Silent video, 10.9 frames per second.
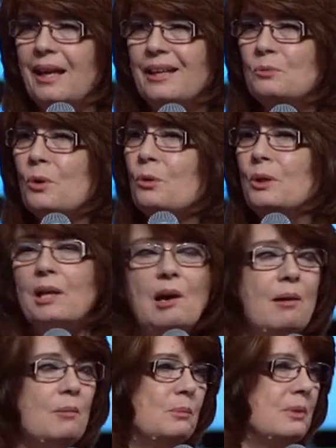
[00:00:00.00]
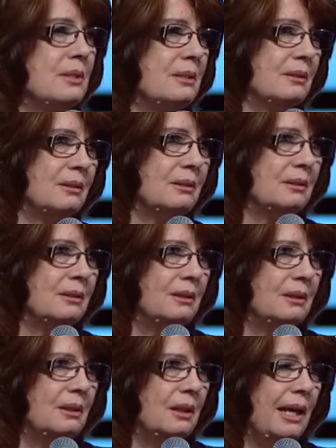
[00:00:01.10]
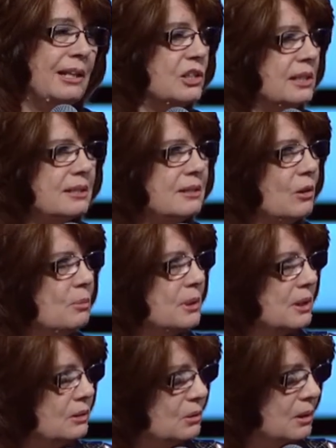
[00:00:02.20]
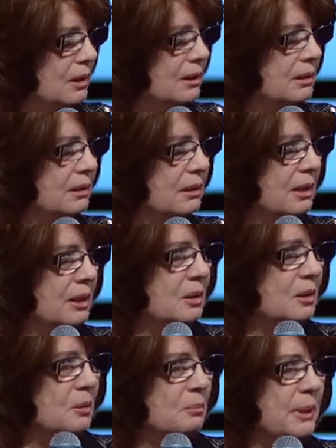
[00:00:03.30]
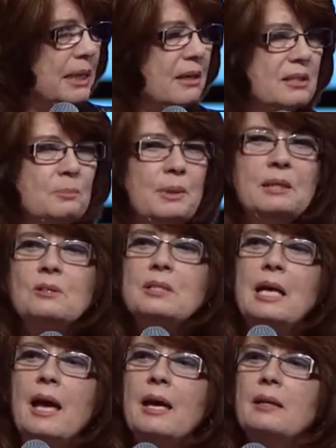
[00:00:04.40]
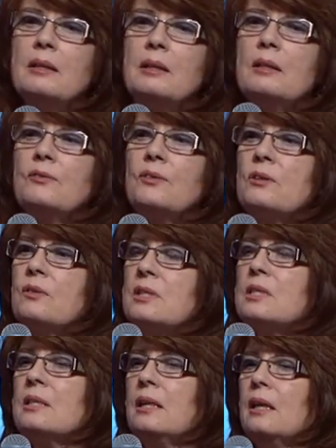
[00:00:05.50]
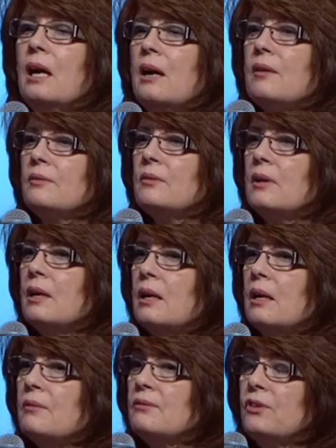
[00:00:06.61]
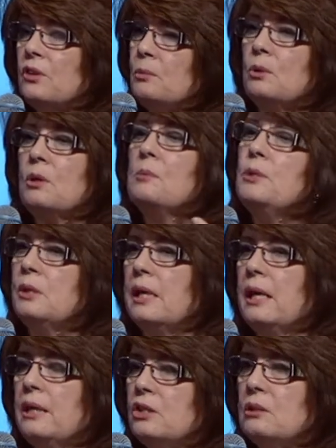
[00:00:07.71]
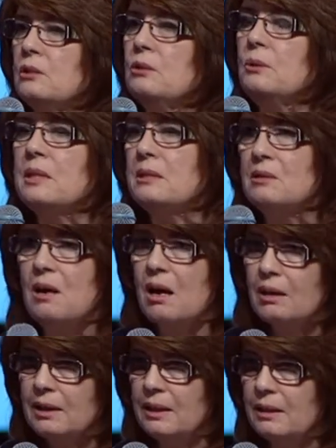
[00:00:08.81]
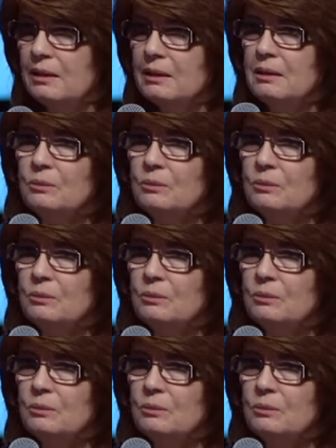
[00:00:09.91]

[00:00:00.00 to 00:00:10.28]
And Rhoda comes, and she doesn't open the door, because Peter's added the fervency of verbal communication to his knocking.